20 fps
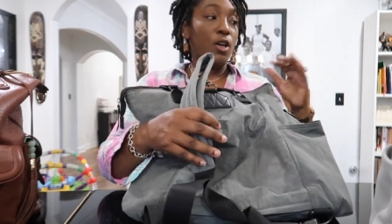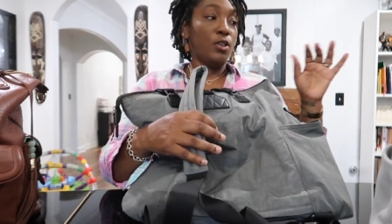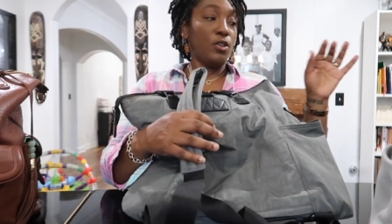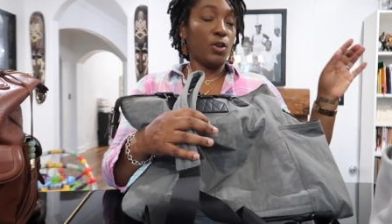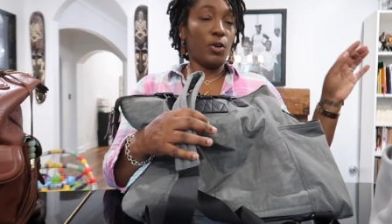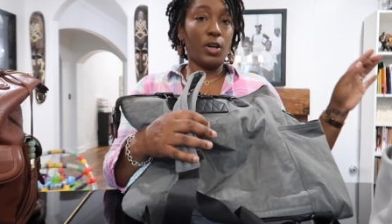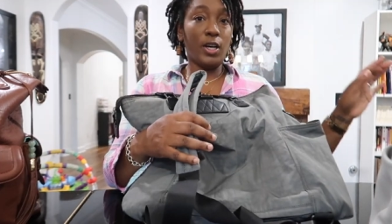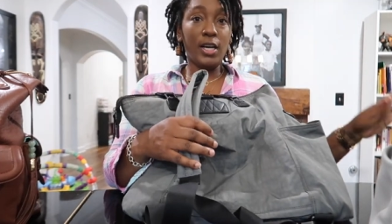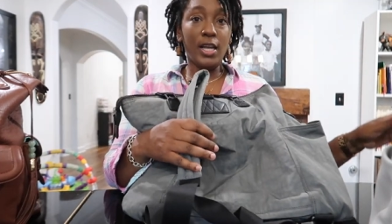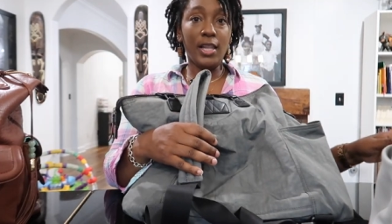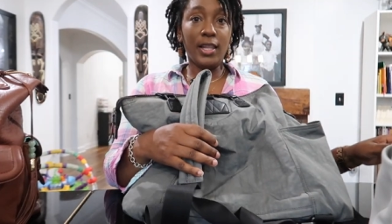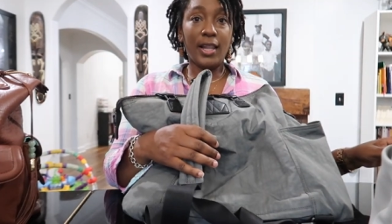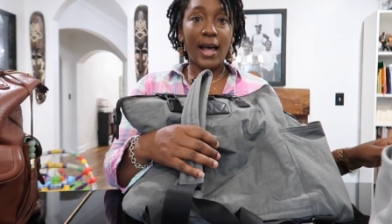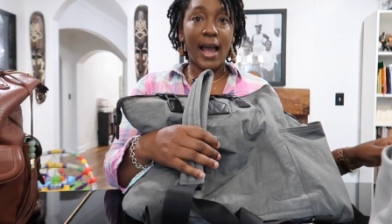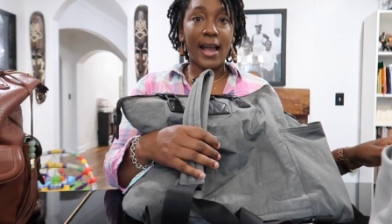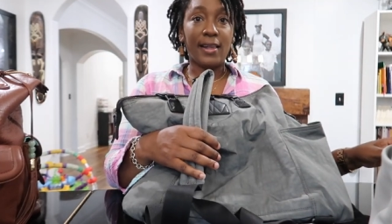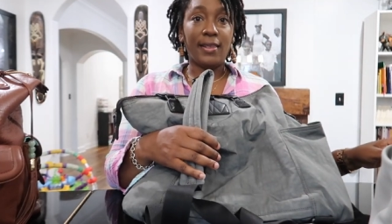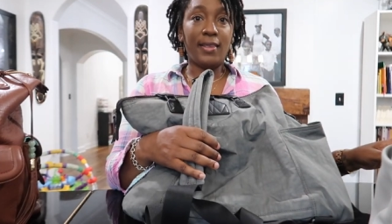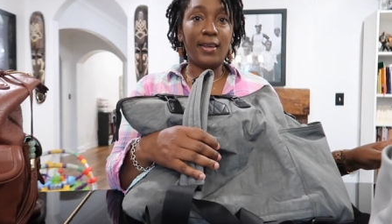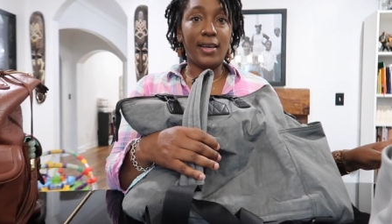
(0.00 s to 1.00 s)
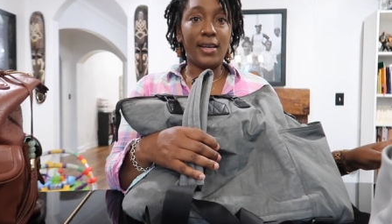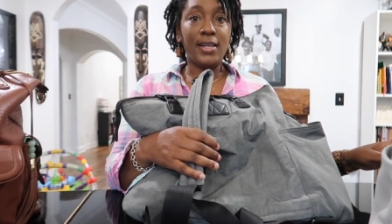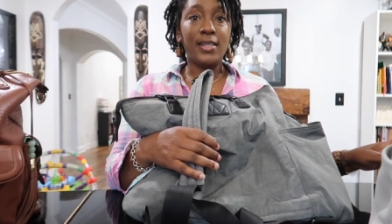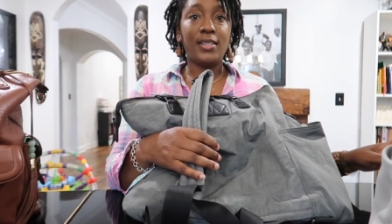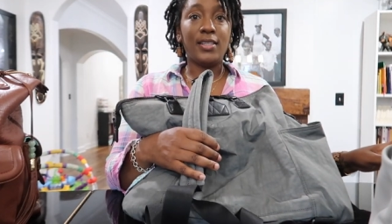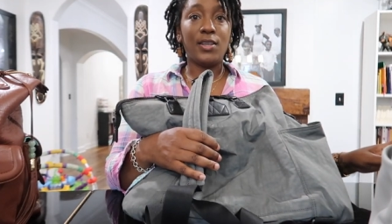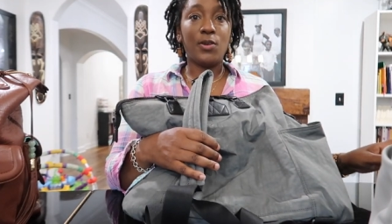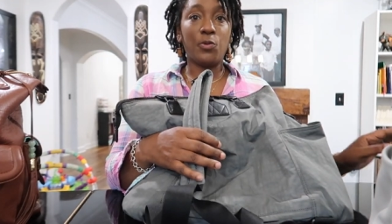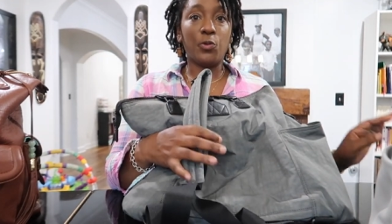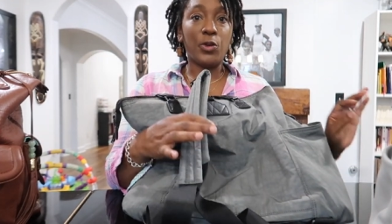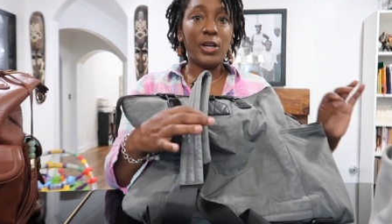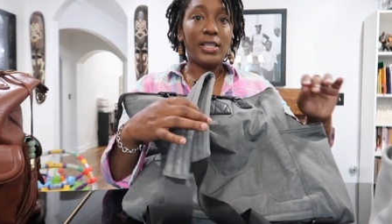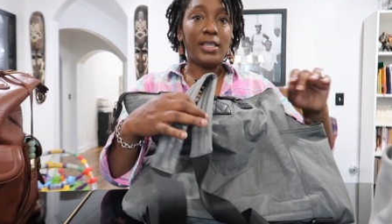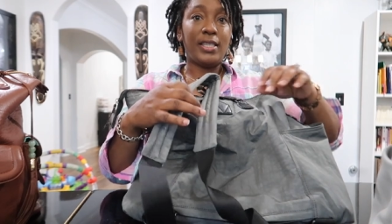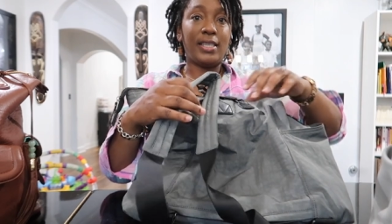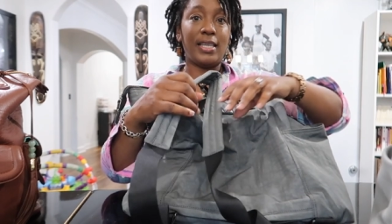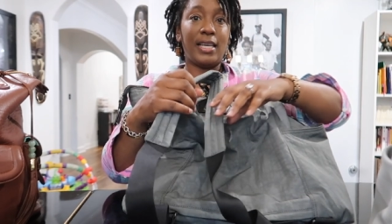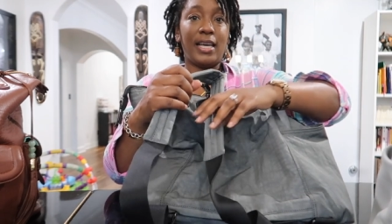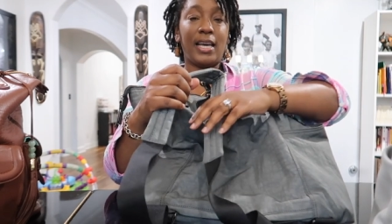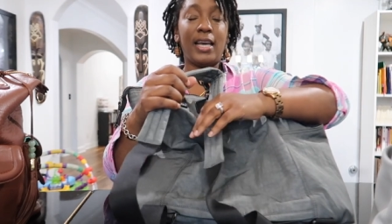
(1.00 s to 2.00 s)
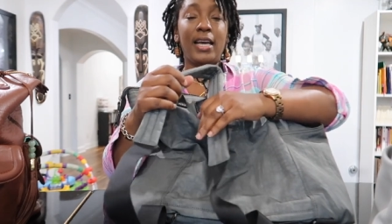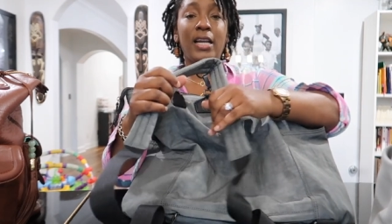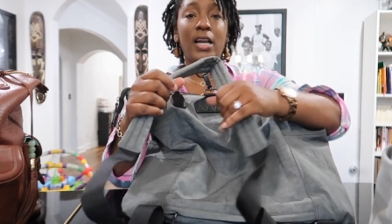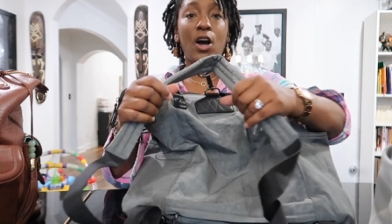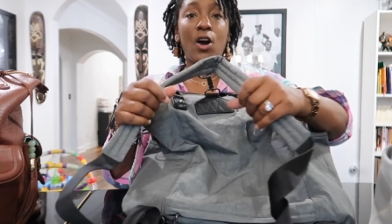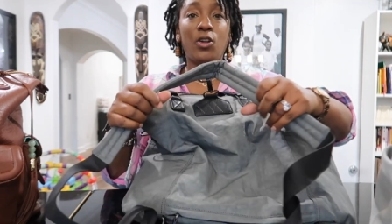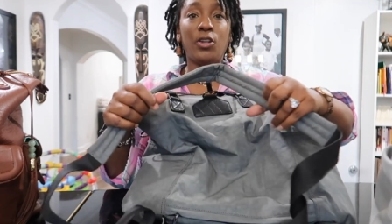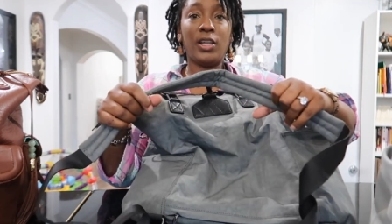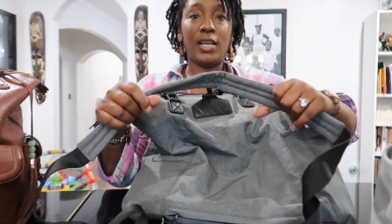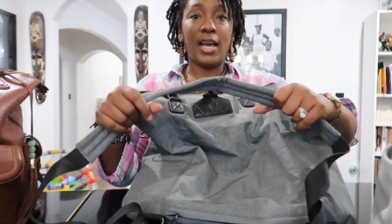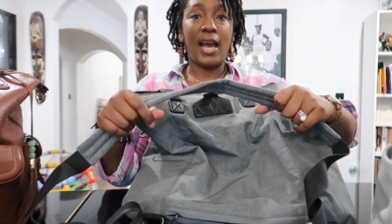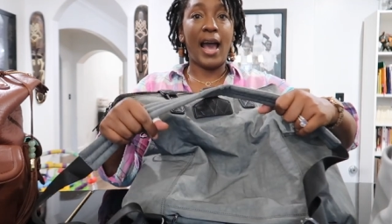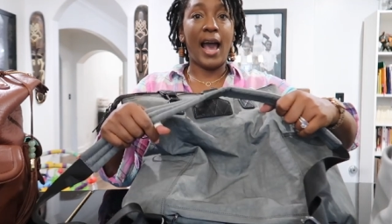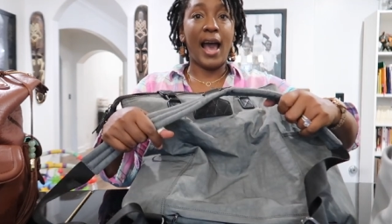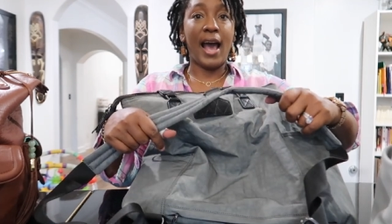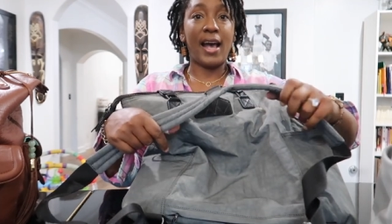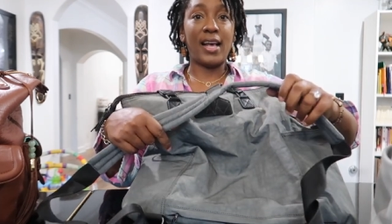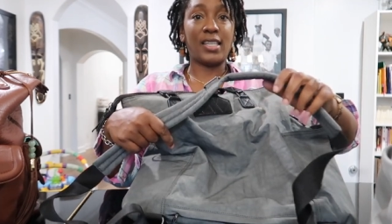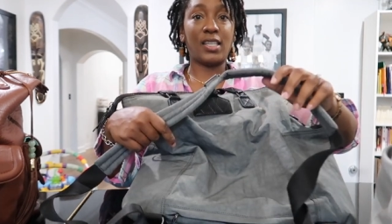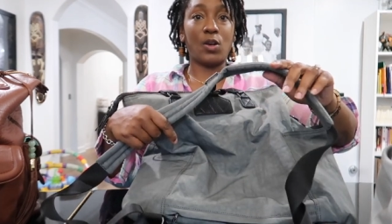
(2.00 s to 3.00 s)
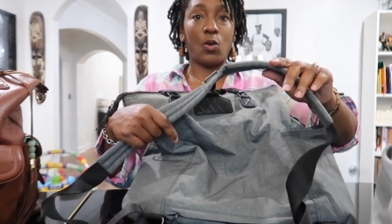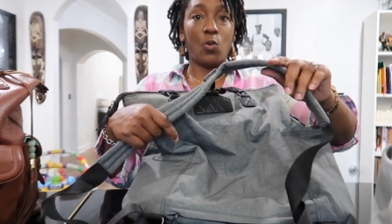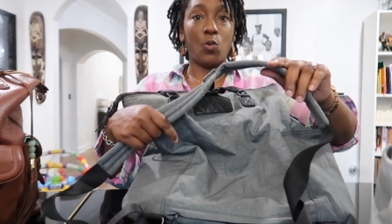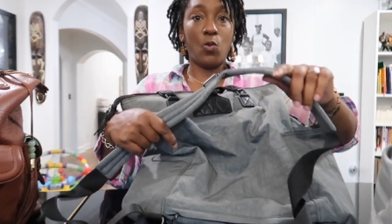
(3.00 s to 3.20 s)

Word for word: So unlike the Itzy Ritzy, it only has